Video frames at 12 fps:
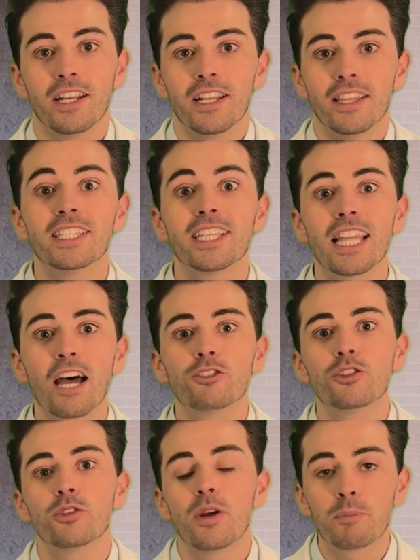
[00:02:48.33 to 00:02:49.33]
this allows
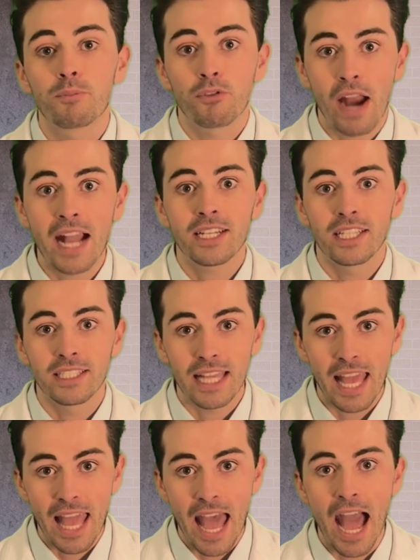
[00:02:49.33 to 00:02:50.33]
you to practice
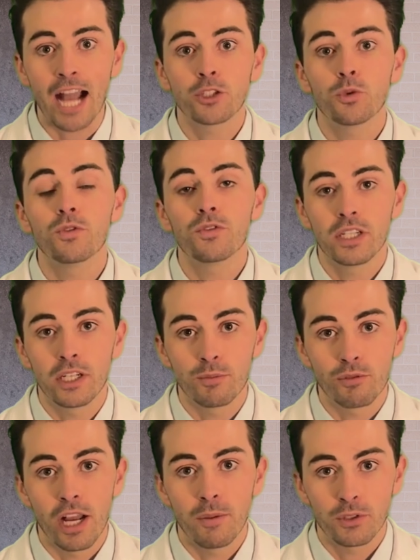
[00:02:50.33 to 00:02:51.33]
actual veneer
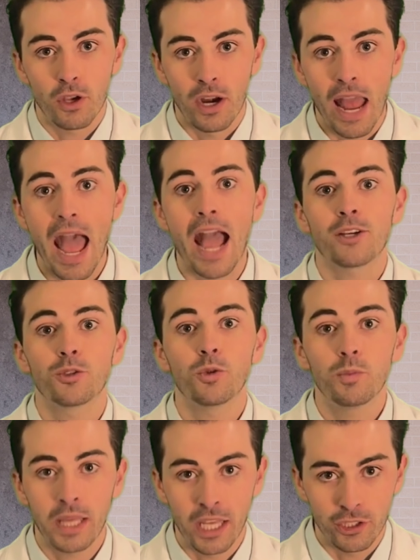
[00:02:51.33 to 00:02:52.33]
preps on actual
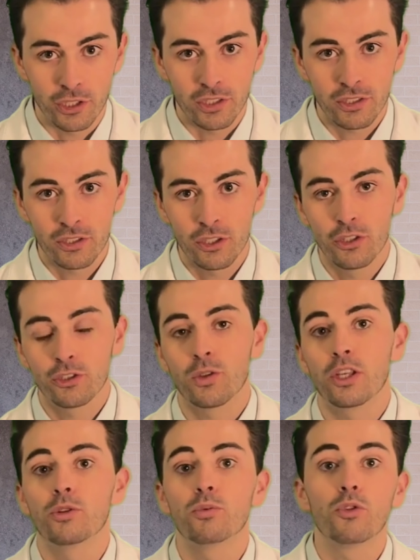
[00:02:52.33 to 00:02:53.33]
patients so
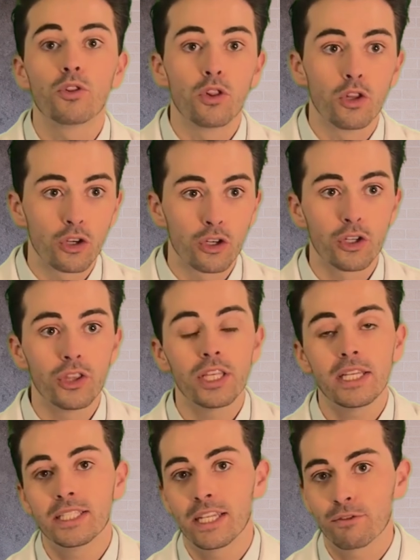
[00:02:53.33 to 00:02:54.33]
that you learn
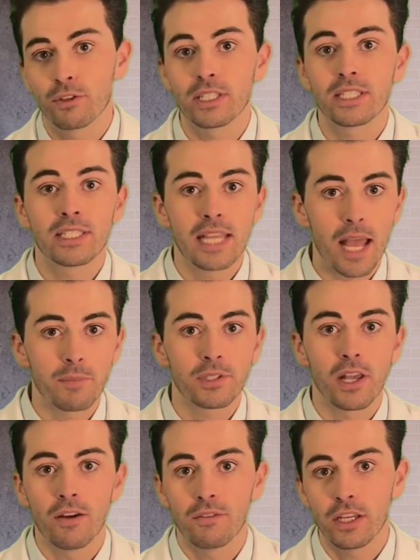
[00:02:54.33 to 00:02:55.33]
the different steps
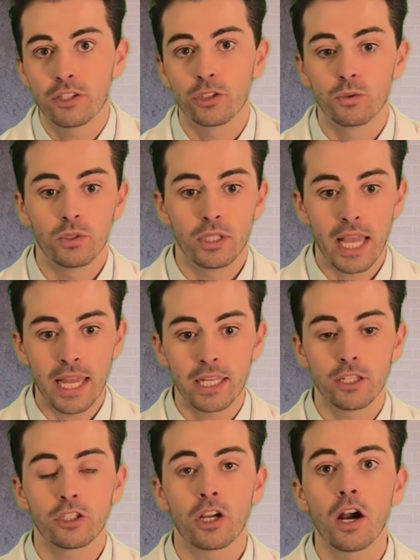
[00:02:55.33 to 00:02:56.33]
of it, you get
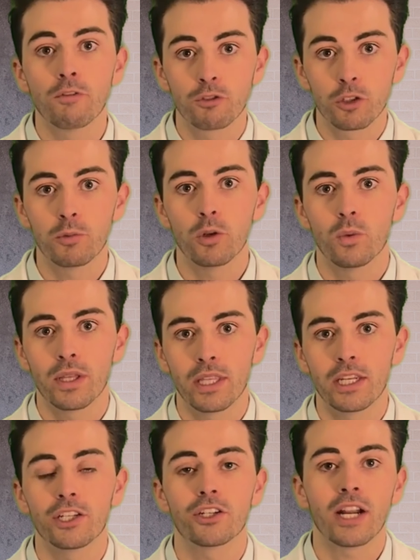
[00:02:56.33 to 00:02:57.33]
it comfortable with
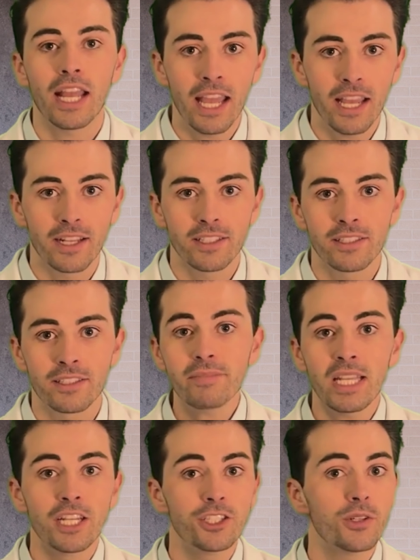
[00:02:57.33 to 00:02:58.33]
it in your hands,
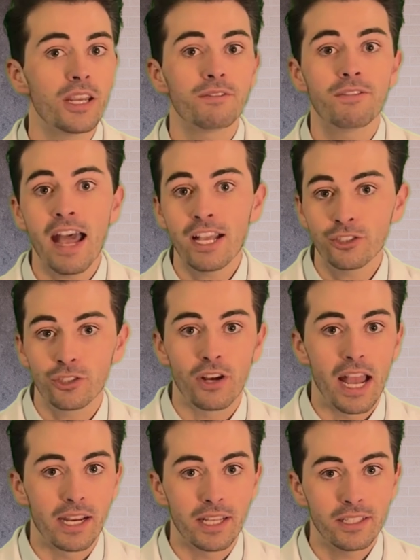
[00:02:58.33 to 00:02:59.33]
and you get faster
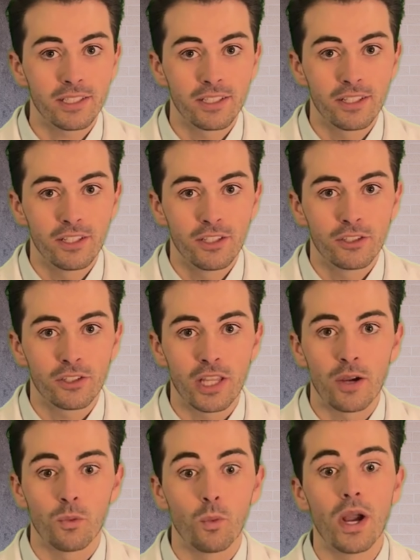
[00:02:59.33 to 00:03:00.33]
at it so
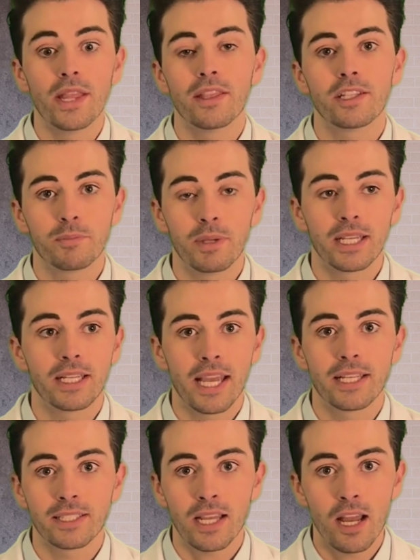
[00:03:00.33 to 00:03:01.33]
that when this big
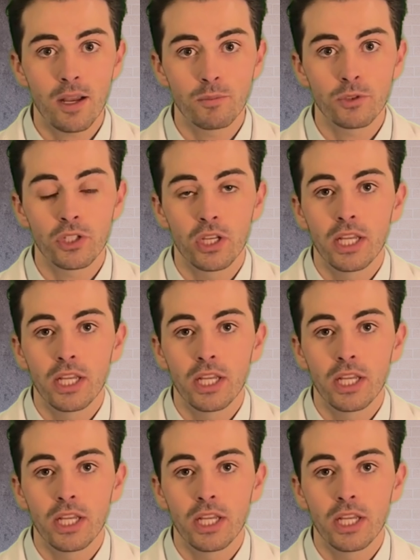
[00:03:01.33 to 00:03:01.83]
case comes,